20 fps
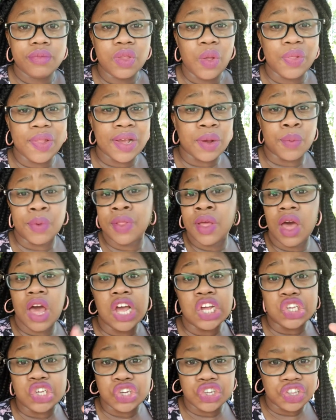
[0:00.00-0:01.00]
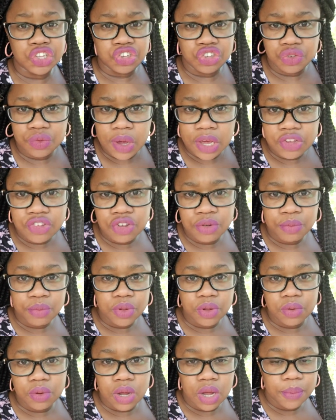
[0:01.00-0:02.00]
like when the Usher situation
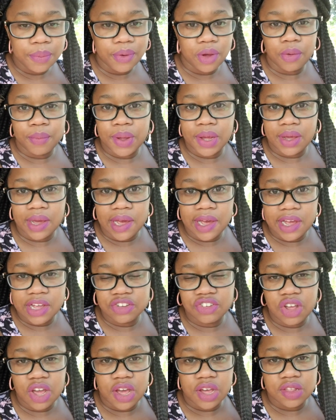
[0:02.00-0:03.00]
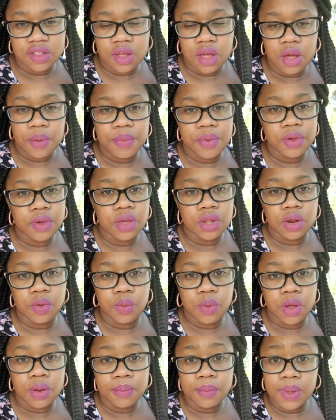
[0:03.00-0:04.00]
blew up, oh my gosh, I saw a million and
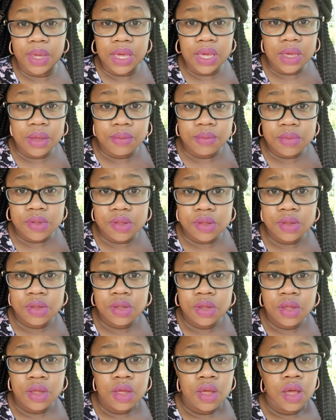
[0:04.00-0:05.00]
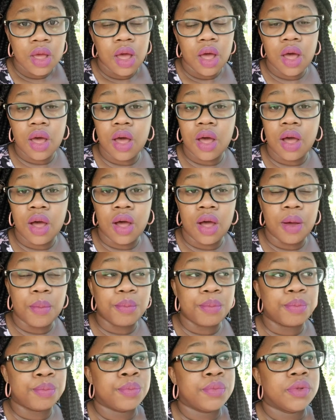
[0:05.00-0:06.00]
one memes
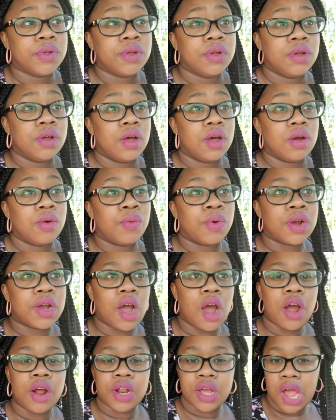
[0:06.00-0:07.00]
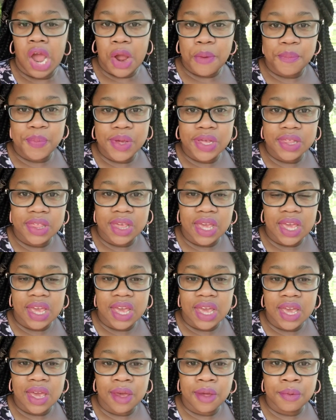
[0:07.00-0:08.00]
um, regarding herpes
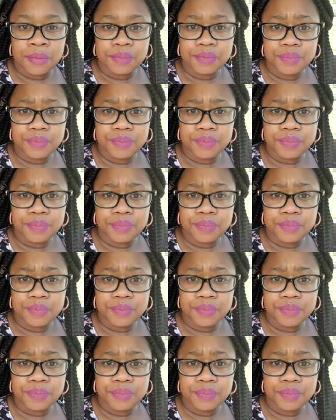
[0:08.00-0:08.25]
and